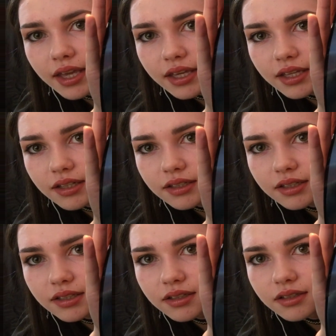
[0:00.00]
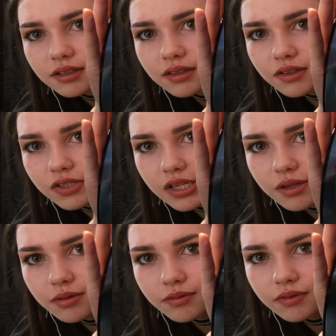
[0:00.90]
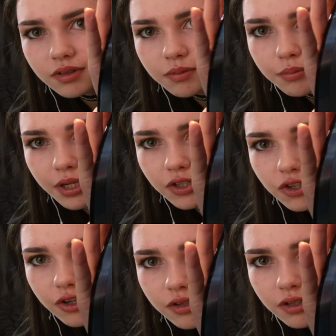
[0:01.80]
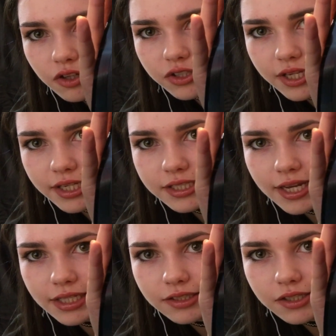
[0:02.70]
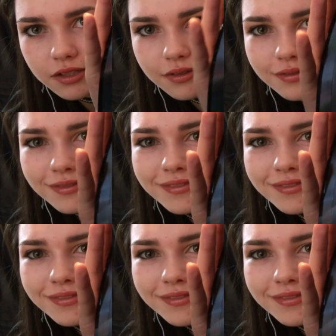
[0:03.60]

and there's a picture. Looks like he's dancing.